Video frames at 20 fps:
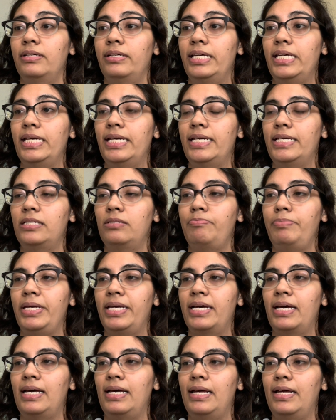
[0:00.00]
is
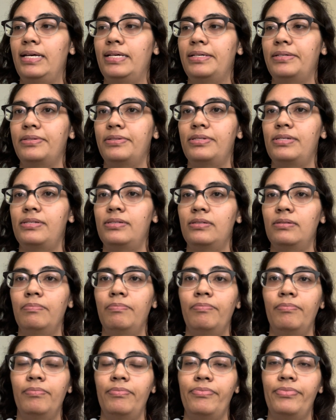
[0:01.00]
because
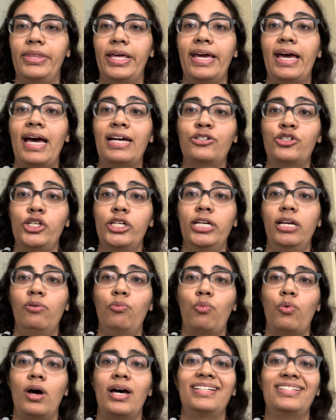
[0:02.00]
they actually
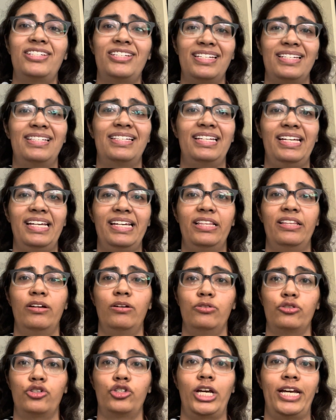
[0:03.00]
want to see
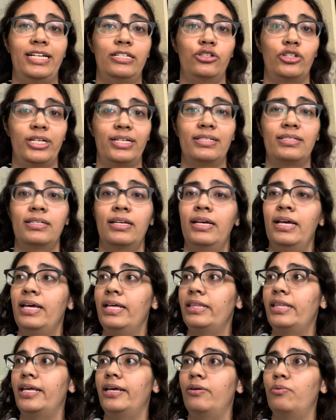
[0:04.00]
those changes.
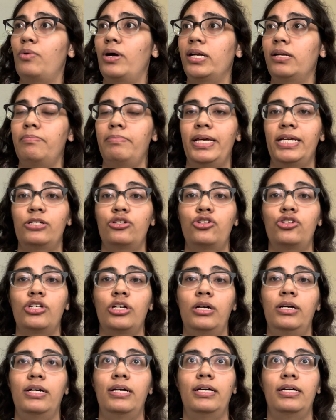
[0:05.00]
They want to make
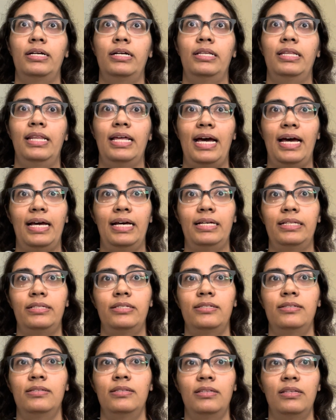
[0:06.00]
sure that
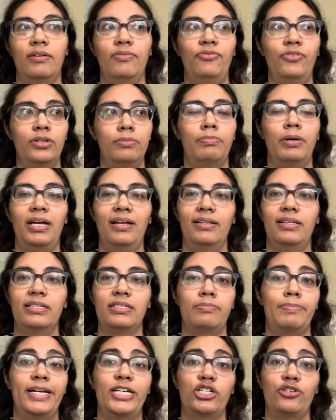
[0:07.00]
the
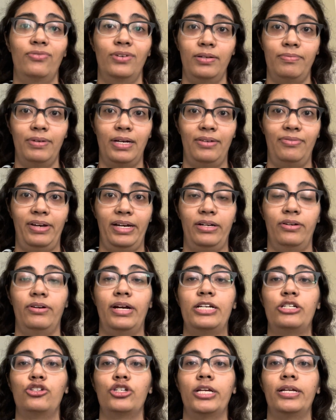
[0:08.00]
Spanish Football
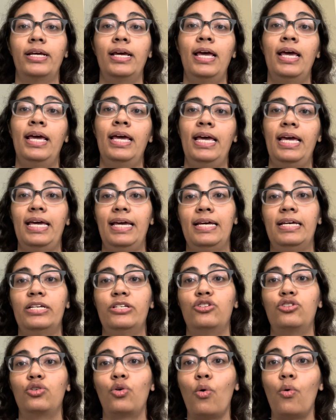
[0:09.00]
Federation
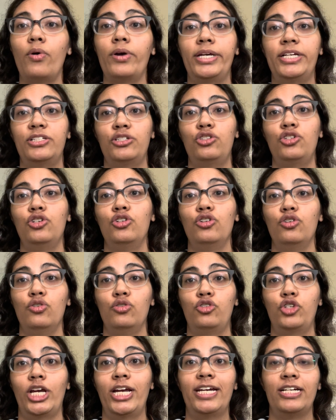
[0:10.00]
is going to
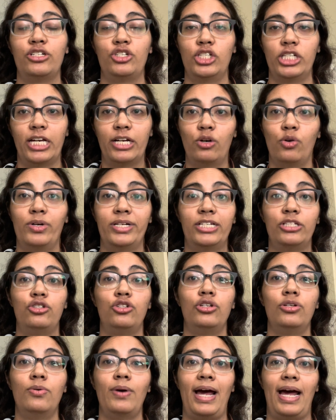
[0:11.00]
change. They're going to
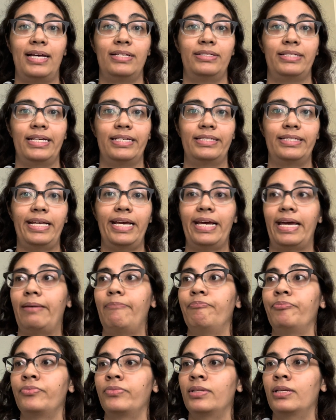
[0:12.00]
do as they say.
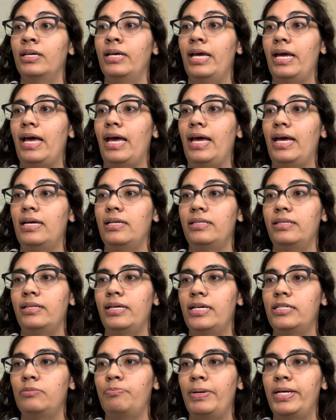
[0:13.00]
And it